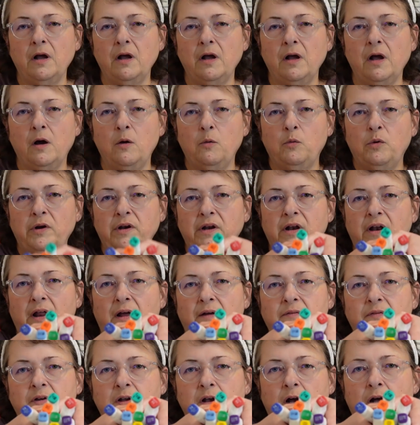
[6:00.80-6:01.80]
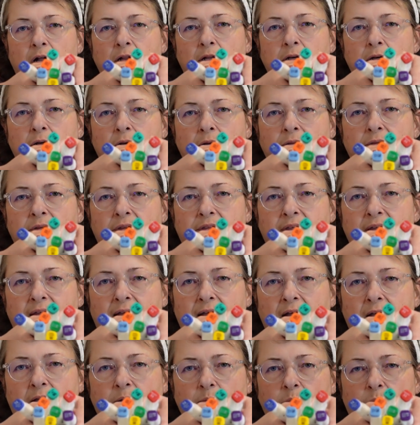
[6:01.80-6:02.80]
Got one in every color that they
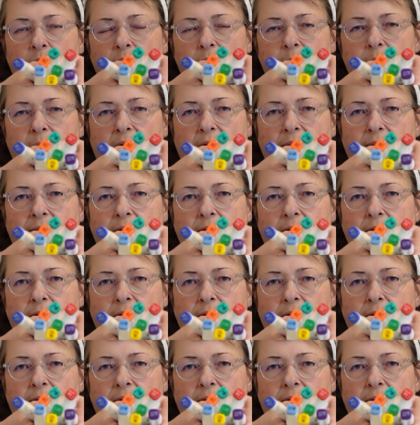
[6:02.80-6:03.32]
had when I bought